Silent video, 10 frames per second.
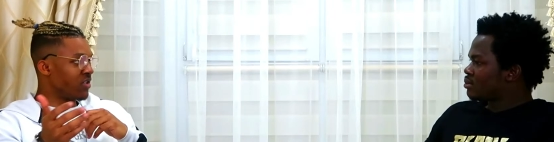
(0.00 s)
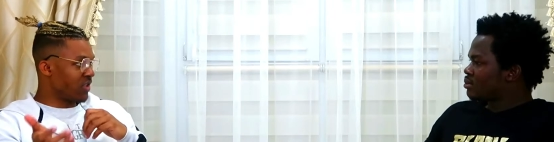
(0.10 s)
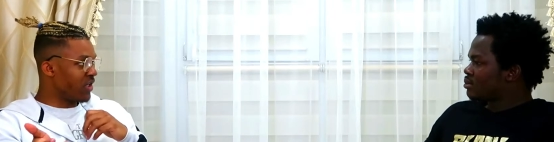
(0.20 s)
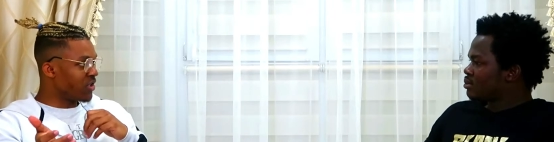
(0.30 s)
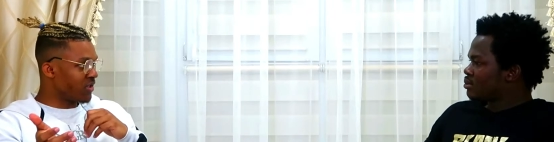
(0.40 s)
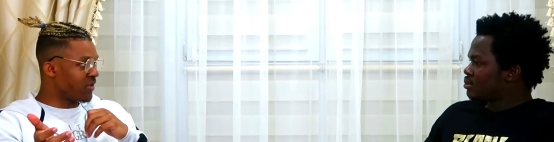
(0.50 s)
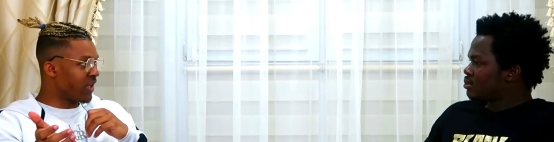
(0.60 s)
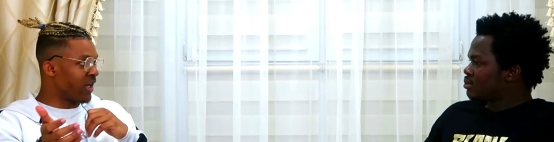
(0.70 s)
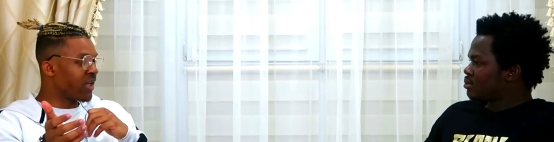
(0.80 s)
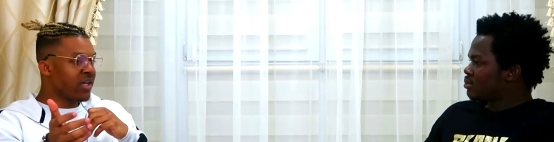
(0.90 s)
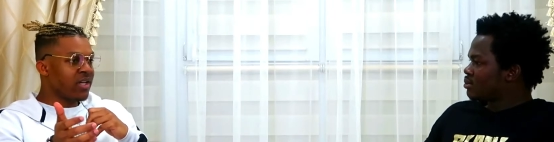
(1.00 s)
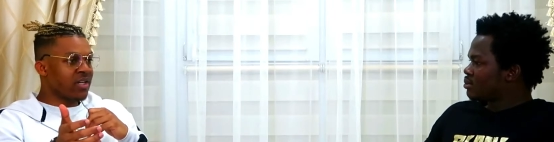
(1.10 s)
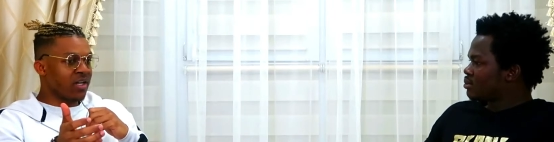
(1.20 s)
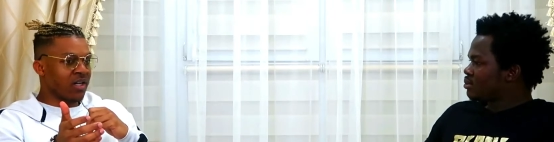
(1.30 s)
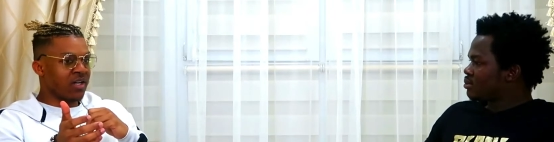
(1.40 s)
Speaker 1: organization that
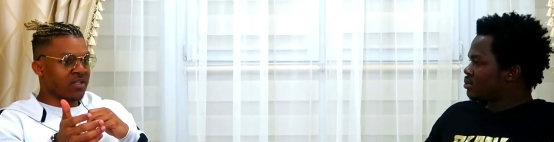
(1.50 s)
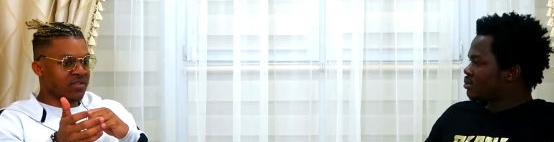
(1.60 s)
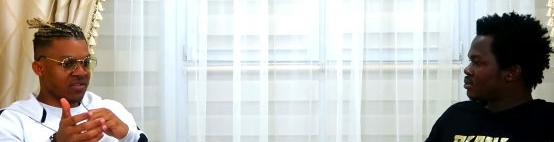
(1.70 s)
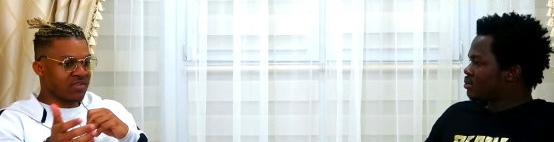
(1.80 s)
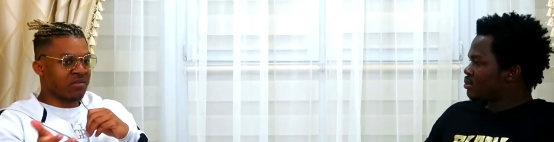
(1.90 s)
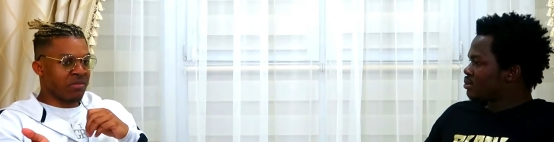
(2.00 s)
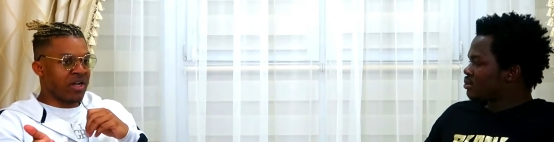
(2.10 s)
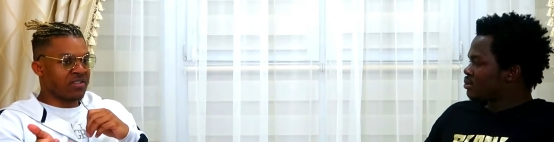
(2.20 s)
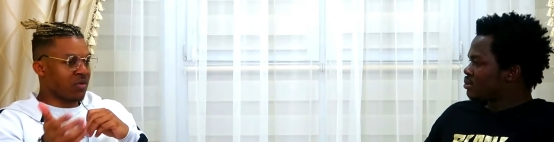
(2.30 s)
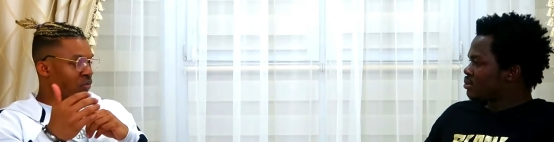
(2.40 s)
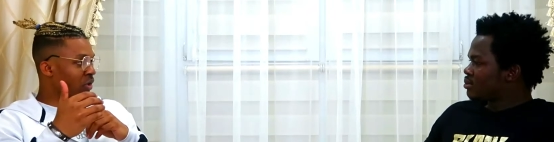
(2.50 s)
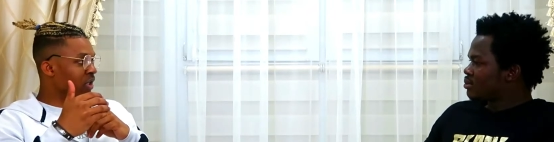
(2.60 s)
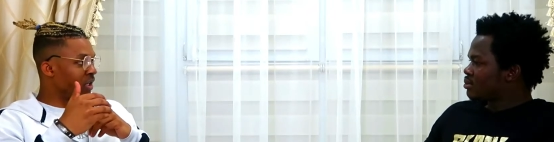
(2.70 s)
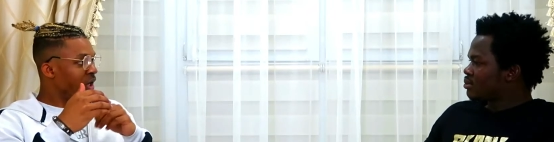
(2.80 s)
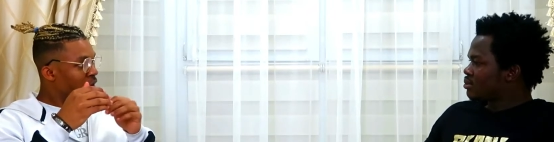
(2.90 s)
uh, is systemized and
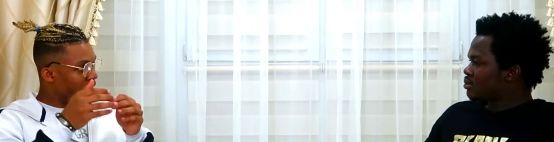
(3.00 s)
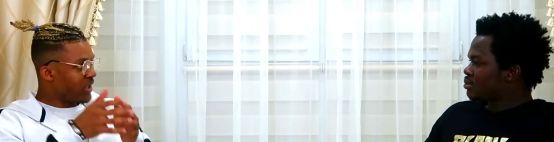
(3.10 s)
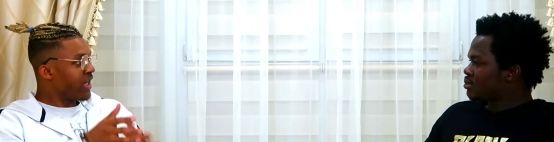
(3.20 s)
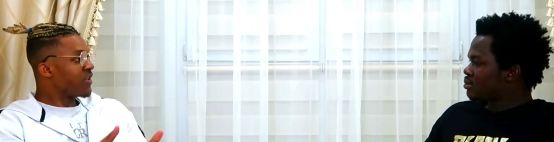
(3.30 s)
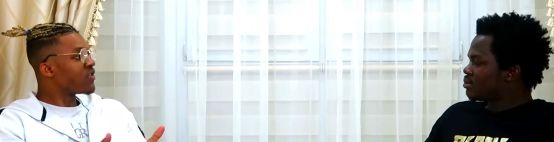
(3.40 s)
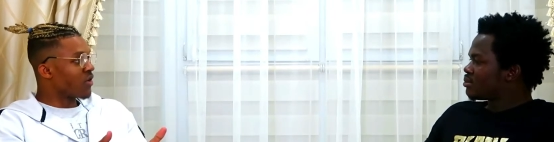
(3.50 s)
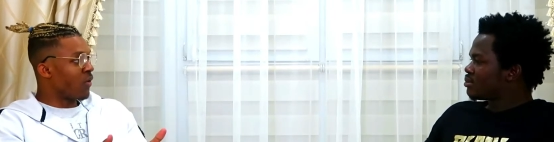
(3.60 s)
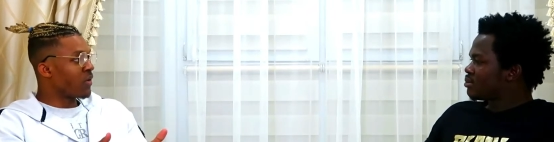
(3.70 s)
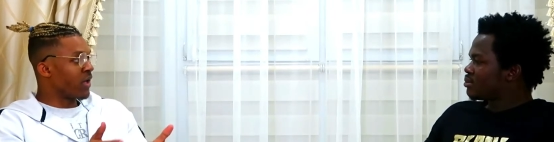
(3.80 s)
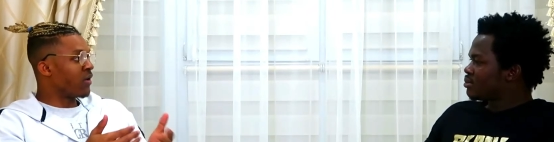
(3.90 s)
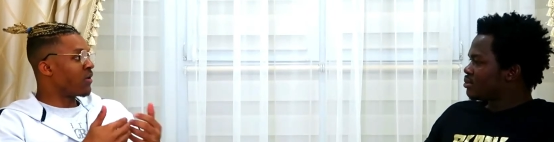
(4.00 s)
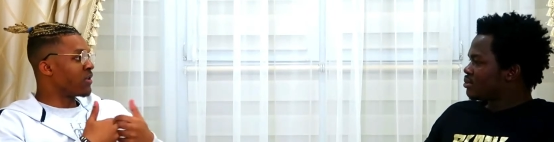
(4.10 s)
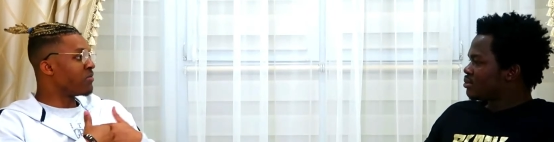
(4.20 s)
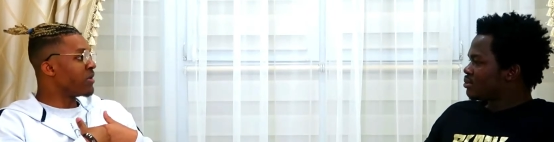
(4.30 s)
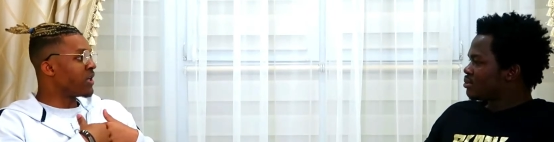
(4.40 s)
working on its own and
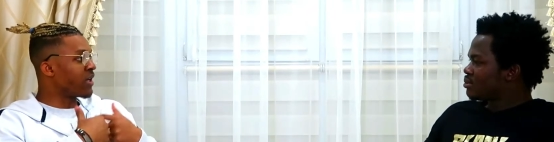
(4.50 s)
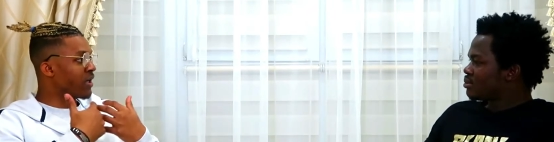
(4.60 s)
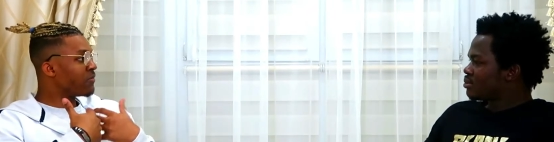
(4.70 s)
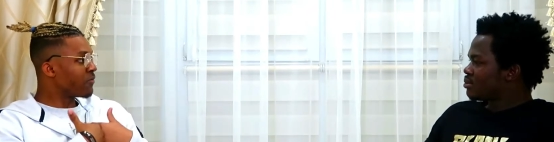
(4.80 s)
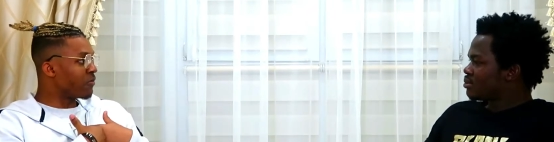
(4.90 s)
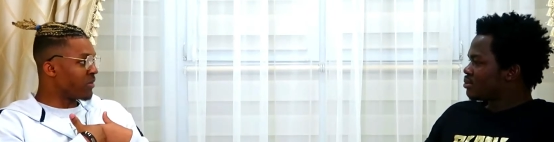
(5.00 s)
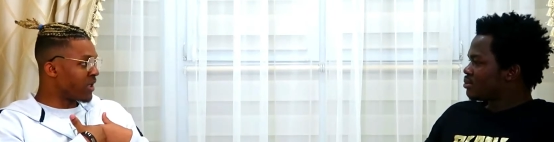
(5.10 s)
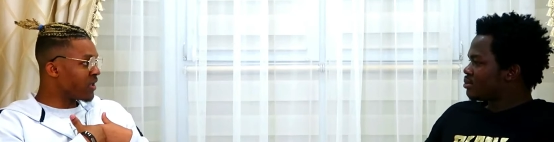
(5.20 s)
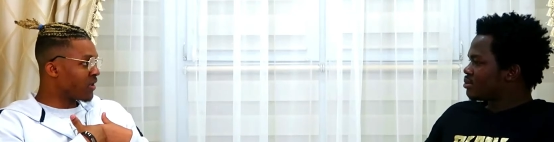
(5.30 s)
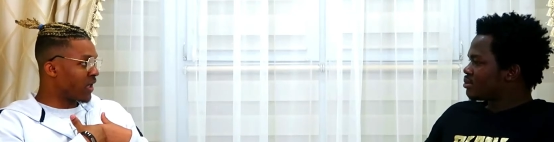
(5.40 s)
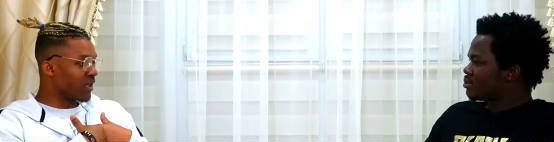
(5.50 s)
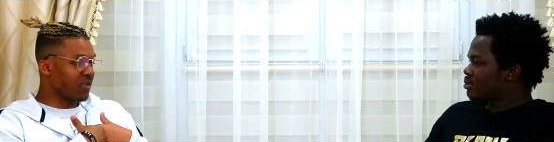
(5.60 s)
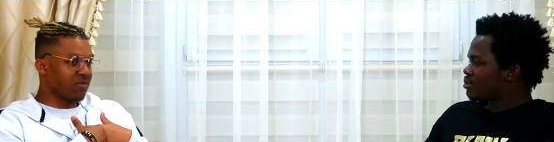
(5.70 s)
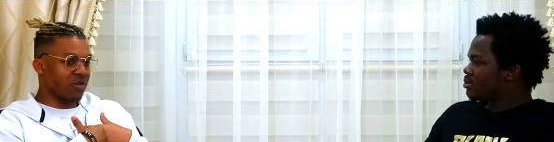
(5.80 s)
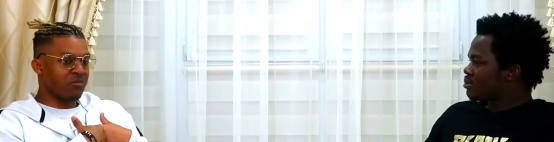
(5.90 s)
under me and then for me,
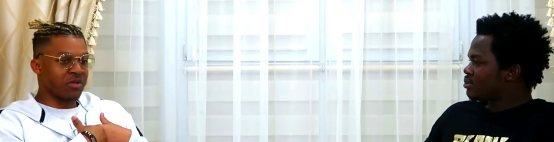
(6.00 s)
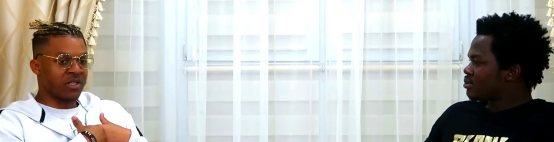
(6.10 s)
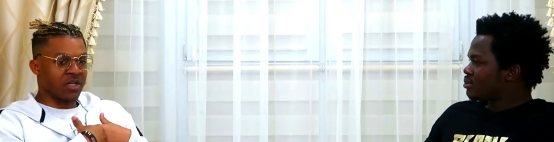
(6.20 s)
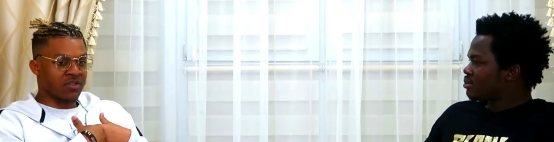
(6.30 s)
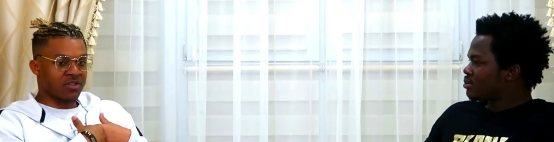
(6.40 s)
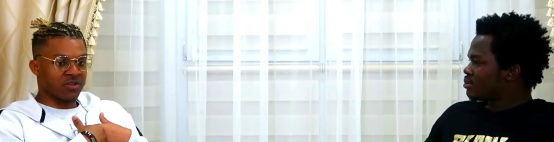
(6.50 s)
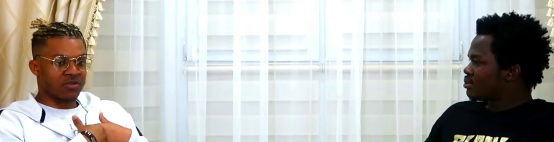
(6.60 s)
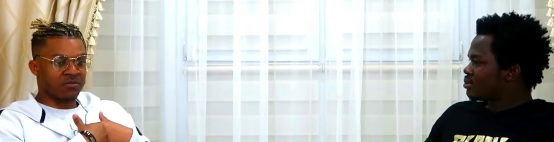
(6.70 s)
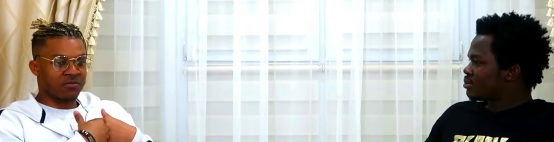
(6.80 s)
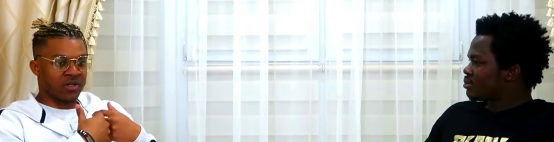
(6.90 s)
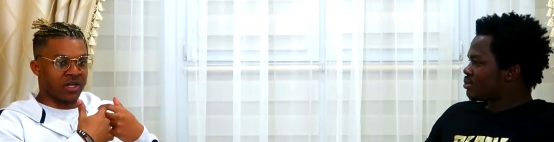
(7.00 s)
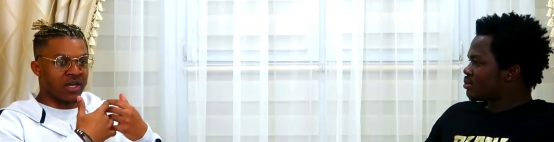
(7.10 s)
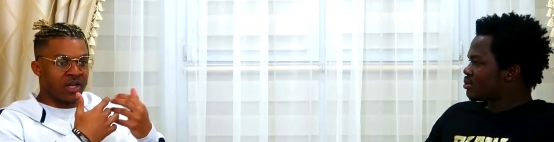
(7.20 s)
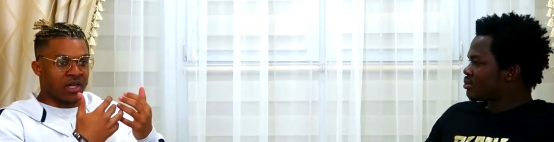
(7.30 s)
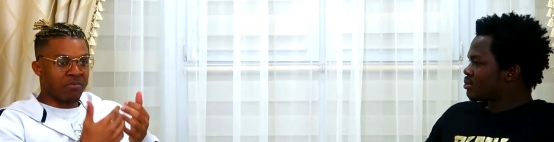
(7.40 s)
like developing a source of uh,
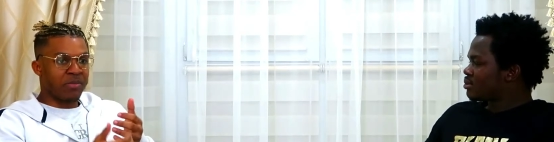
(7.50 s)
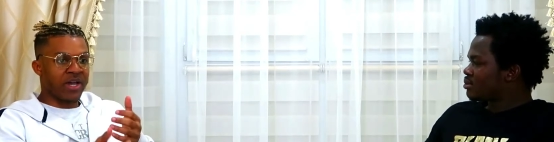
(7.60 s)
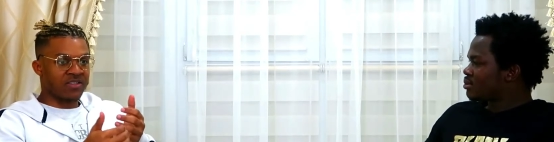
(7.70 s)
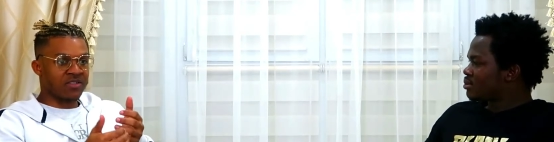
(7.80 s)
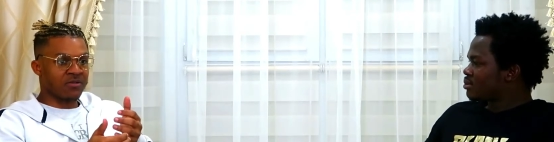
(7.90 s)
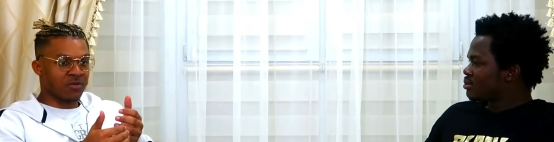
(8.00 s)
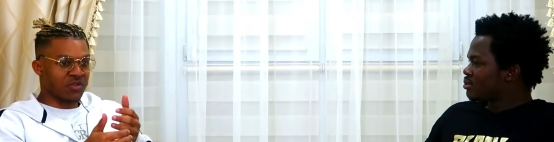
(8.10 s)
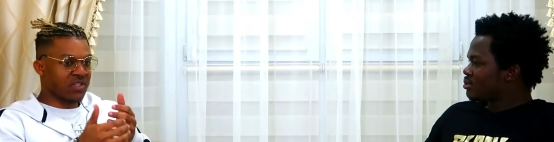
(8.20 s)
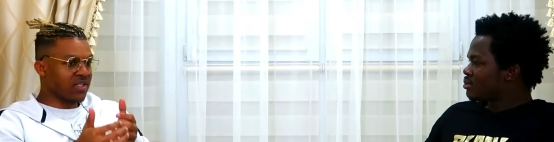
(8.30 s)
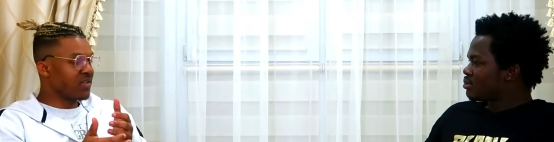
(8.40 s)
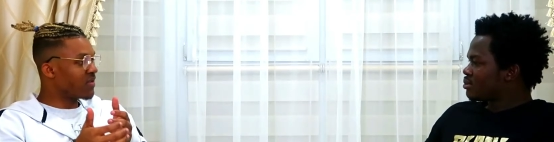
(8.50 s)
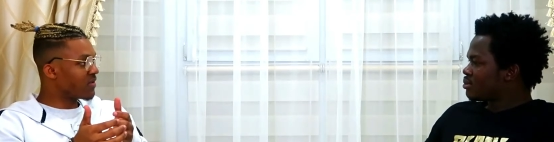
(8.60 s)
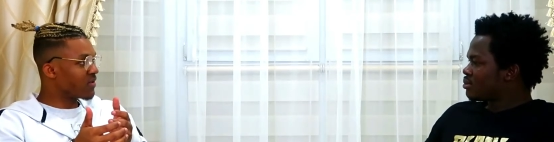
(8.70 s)
a passive or steady,